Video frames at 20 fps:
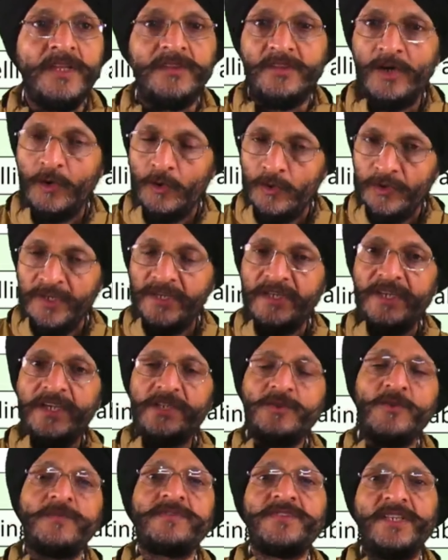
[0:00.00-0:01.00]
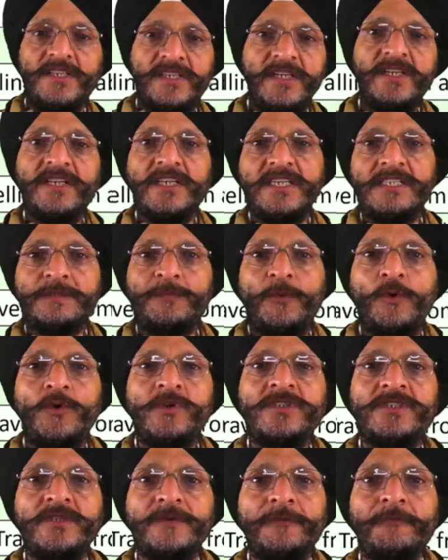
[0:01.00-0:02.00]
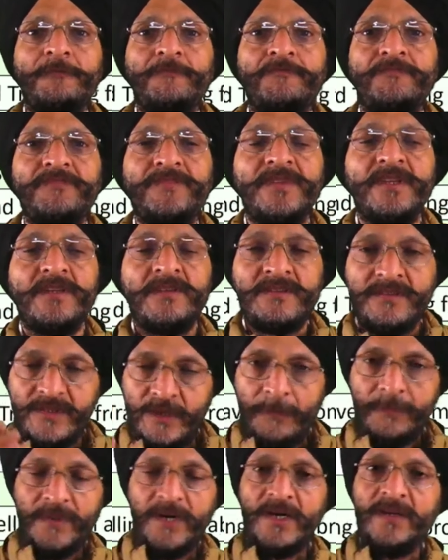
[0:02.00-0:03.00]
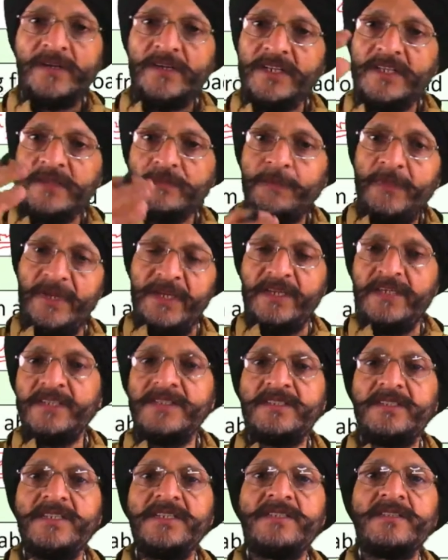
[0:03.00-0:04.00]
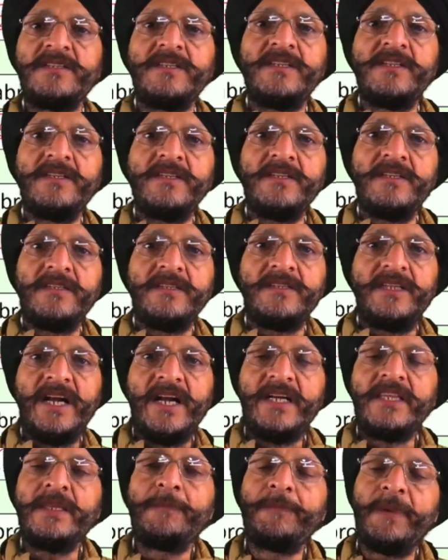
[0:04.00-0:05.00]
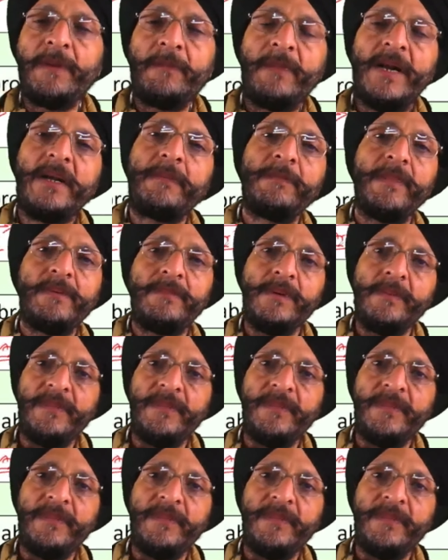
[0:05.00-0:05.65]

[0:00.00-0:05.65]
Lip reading: Though in case of certain exports, some countries may insist that the payment may be